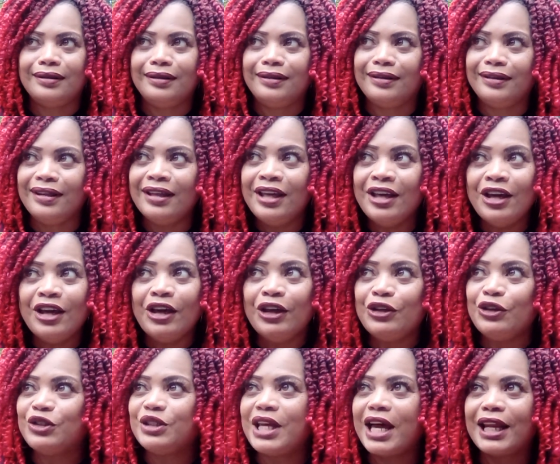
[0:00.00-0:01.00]
you
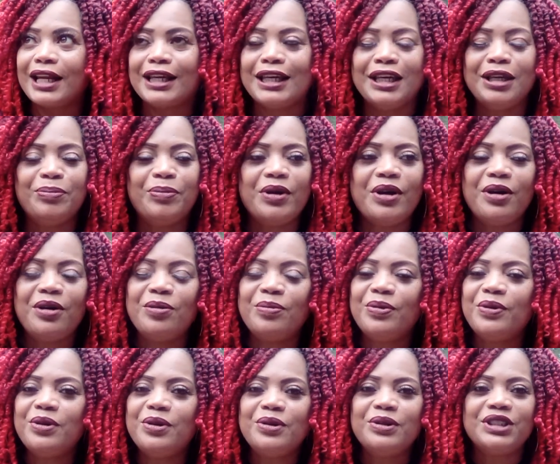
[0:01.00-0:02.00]
just got to keep on
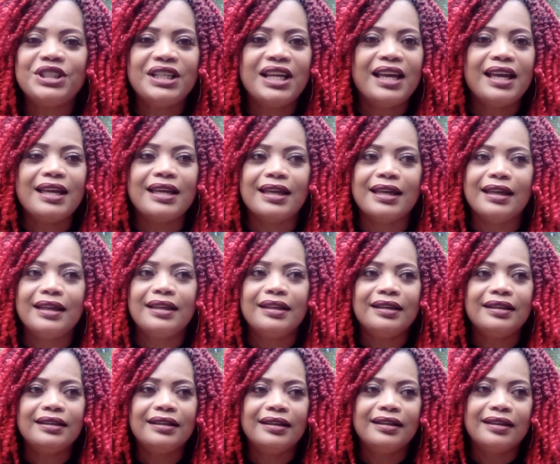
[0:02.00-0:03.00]
pushing.